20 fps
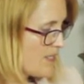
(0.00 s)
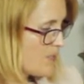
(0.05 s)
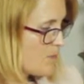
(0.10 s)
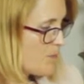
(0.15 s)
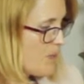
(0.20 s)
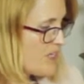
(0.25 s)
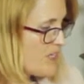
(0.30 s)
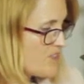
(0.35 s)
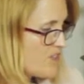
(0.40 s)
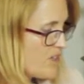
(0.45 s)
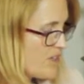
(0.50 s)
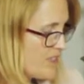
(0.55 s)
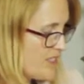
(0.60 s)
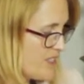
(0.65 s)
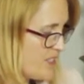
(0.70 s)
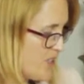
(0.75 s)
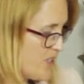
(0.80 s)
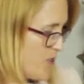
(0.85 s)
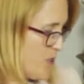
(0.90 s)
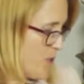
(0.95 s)
Depends on the
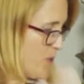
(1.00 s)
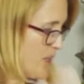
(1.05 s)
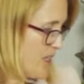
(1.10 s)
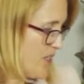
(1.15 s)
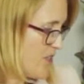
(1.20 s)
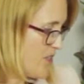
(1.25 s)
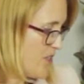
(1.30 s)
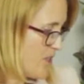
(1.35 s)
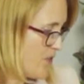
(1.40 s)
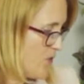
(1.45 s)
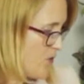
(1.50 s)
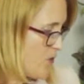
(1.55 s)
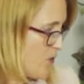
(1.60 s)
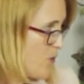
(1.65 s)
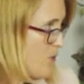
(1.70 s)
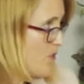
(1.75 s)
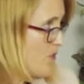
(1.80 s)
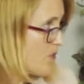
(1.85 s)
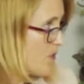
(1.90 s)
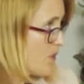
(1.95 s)
situation.
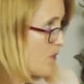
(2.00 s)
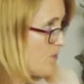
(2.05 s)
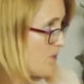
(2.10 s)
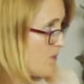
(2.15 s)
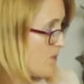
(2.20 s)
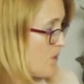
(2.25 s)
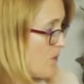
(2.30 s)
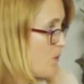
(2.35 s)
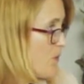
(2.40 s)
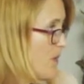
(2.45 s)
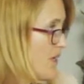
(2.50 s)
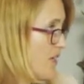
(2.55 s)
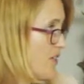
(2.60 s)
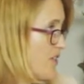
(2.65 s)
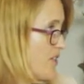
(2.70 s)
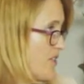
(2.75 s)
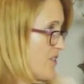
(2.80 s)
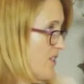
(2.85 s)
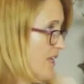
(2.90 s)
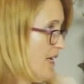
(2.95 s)
So in terms of the one I
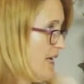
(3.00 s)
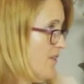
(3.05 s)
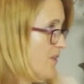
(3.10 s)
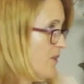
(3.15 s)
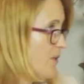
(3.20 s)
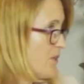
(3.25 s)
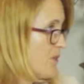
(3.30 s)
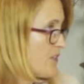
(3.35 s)
just gave you,